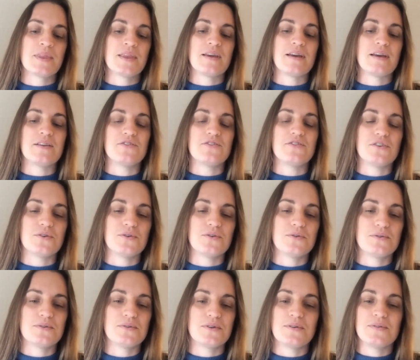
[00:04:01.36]
and
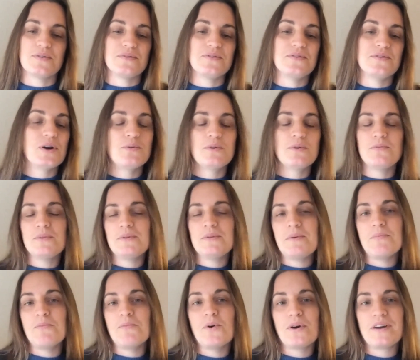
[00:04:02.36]
so, you know, no one would
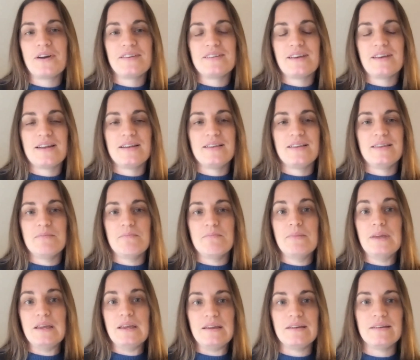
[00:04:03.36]
be more excited
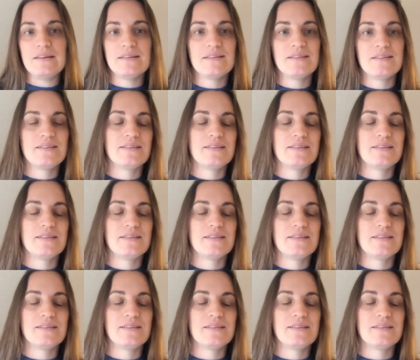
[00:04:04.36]
than me